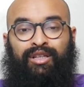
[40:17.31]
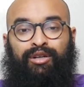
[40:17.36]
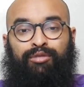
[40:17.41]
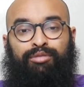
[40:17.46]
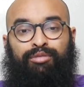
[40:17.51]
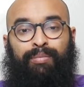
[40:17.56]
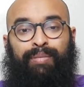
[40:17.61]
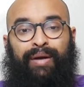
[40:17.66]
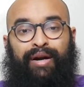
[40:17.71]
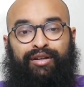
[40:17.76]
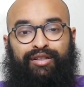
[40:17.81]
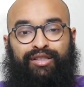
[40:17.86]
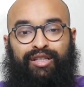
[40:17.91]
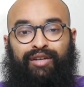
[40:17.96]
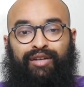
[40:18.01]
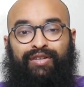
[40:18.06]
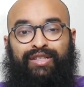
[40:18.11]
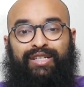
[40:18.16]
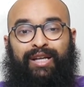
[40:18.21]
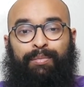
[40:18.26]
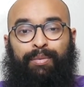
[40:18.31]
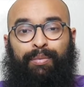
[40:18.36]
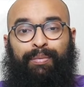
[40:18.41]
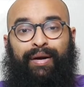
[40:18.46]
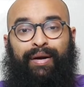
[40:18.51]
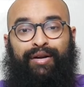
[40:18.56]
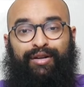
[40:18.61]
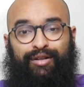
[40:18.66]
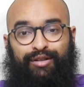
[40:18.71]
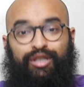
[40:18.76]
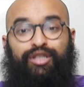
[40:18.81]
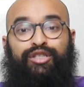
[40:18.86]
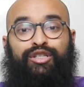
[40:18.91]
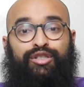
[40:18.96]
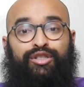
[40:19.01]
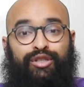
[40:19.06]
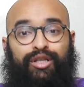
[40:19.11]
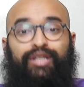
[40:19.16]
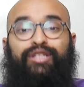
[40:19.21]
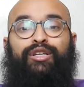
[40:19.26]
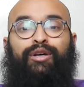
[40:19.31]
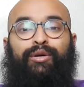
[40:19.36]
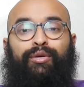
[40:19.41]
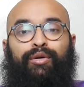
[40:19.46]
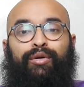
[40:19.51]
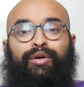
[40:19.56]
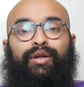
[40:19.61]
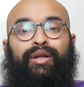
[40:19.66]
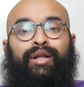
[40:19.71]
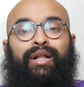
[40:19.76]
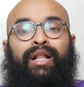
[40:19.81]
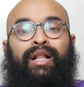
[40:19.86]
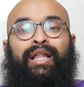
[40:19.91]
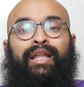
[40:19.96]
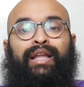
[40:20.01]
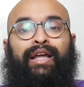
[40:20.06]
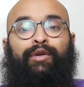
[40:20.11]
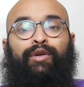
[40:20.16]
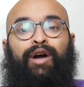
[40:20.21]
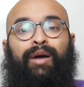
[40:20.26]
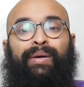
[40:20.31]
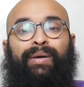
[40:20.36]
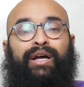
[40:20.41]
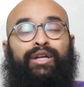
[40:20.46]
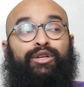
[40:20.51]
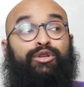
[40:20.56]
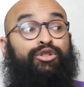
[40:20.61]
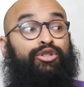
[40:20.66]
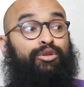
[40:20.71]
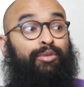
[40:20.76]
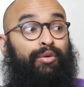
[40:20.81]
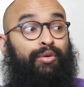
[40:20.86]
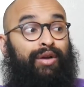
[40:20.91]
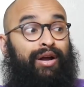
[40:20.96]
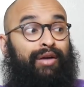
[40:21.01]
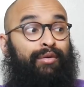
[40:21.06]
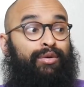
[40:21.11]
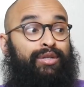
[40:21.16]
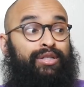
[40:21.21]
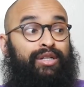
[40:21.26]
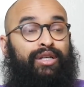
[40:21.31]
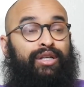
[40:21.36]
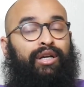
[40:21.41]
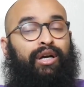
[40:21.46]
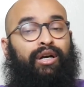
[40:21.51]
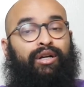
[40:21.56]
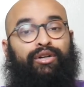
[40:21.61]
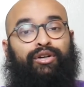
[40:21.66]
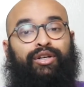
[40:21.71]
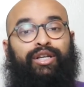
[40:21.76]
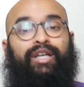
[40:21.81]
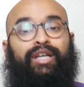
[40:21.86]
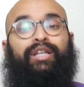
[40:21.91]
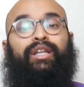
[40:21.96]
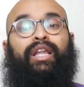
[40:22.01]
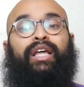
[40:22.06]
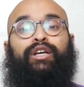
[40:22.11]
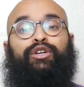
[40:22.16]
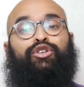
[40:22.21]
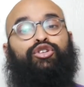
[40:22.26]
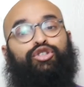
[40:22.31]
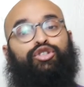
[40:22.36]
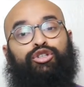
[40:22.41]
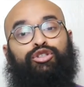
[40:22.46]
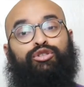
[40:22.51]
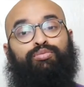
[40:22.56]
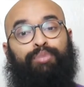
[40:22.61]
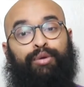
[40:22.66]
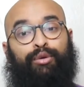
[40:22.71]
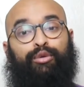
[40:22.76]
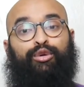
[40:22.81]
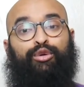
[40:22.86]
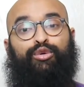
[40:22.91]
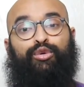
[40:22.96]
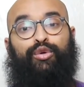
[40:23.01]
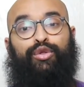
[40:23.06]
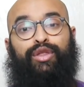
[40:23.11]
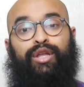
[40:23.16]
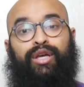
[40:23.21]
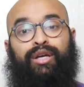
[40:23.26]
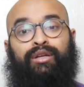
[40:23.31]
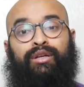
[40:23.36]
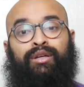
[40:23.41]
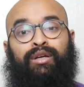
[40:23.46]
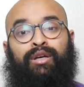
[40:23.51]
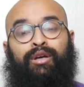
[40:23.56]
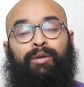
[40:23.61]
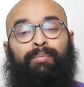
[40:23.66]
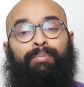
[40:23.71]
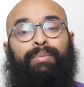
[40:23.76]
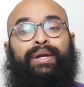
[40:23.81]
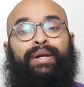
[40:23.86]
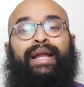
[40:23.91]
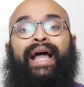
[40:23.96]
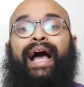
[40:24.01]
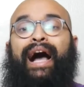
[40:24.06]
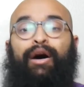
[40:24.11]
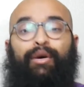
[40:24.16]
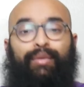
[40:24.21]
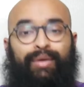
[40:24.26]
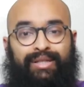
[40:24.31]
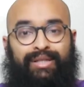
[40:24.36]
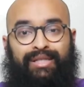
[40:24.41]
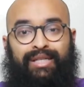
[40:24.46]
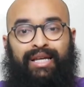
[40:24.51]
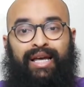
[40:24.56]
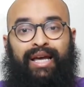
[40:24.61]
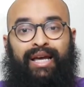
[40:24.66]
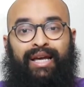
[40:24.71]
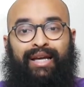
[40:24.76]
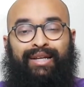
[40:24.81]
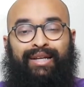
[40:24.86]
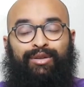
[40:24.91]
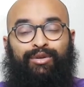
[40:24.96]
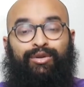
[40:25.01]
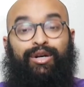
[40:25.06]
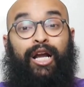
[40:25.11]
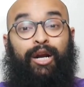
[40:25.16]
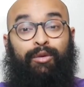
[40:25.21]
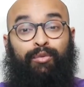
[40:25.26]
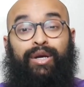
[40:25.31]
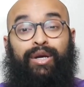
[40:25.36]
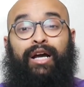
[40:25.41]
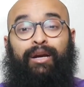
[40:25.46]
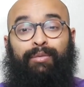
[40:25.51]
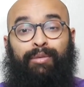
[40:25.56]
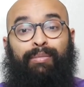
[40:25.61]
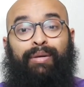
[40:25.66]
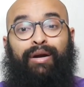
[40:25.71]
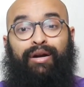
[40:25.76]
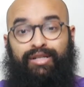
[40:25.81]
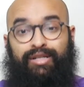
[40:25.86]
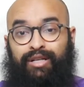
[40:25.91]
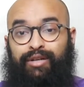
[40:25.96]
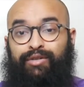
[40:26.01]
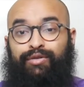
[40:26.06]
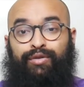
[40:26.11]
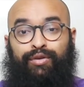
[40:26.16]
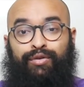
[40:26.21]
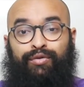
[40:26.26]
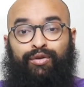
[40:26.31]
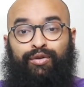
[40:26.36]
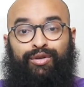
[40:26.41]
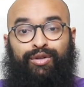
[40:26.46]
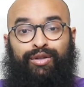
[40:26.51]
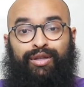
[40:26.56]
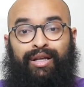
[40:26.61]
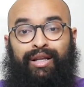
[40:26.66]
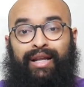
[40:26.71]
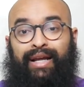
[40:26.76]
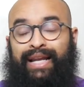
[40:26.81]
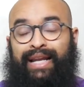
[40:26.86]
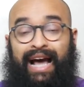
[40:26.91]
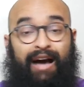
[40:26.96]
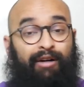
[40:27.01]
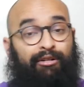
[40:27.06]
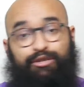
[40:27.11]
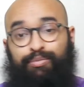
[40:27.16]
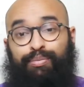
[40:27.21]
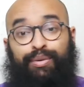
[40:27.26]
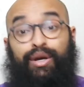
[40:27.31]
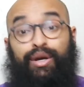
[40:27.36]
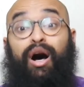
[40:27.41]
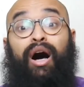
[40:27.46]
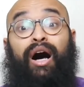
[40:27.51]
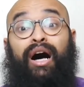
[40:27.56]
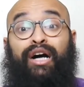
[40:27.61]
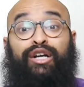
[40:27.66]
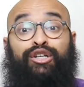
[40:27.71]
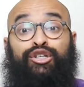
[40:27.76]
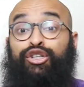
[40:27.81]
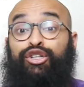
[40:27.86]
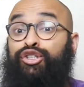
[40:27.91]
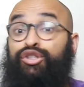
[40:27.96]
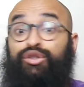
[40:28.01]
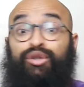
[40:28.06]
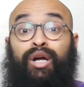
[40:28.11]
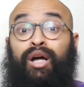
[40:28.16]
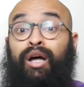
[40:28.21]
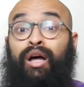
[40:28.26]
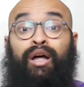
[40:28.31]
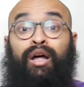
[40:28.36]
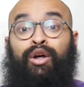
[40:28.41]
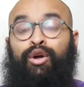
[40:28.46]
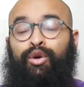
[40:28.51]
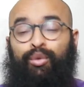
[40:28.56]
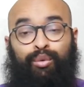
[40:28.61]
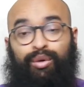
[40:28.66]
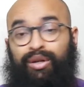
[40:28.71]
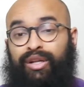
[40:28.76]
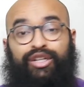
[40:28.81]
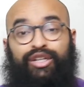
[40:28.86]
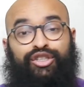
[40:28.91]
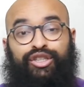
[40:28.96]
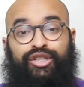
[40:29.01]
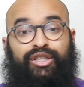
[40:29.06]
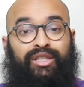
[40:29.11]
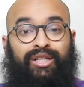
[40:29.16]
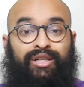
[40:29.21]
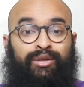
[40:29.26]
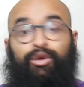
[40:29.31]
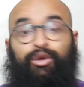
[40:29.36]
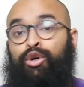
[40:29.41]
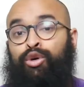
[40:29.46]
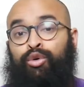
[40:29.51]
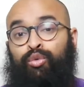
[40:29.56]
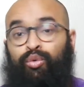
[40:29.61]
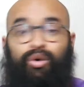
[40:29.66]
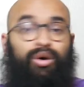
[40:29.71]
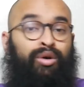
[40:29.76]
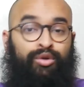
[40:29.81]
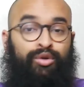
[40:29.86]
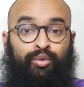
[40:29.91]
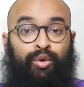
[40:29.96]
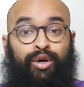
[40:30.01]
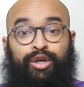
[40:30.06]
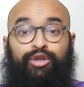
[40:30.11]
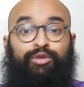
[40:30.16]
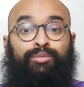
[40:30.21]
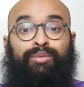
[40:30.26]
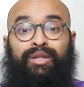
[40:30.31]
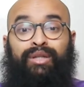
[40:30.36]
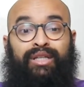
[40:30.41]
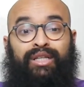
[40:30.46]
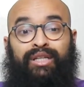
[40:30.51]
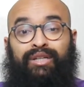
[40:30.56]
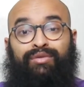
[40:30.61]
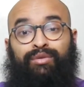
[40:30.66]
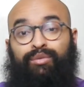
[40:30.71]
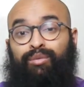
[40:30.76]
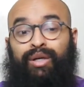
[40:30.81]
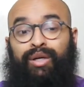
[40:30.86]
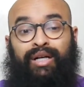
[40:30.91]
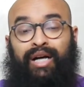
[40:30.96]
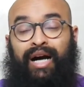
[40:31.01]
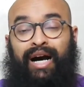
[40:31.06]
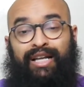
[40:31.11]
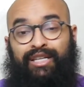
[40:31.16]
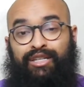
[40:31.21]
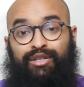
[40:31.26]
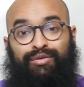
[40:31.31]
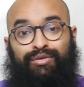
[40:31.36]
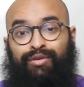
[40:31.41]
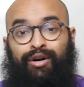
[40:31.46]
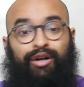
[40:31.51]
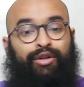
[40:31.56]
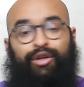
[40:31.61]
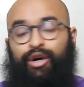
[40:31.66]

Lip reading: Prepare yourself. It's like preparing. This is a like Ramadan used to be when I was a younger kid, like just a spiritual thing. But now it's we gotta prepare ourselves for the future thing. Like now it's beyond just religion and what do you believe and what God do you follow.